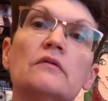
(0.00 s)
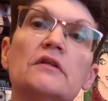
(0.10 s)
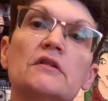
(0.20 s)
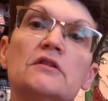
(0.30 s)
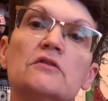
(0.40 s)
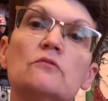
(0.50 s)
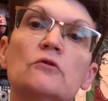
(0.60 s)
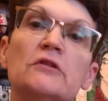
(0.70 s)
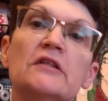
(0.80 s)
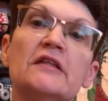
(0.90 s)
I'm going to do
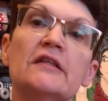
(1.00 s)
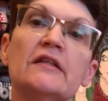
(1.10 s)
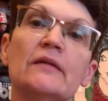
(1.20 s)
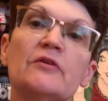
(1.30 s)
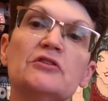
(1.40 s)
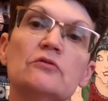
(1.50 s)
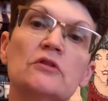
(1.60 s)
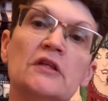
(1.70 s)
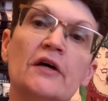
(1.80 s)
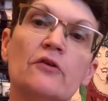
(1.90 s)
one, and then I'm going to do
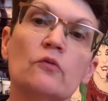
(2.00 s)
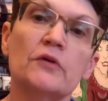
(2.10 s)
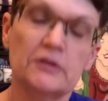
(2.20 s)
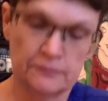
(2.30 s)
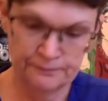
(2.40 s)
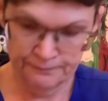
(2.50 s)
another one.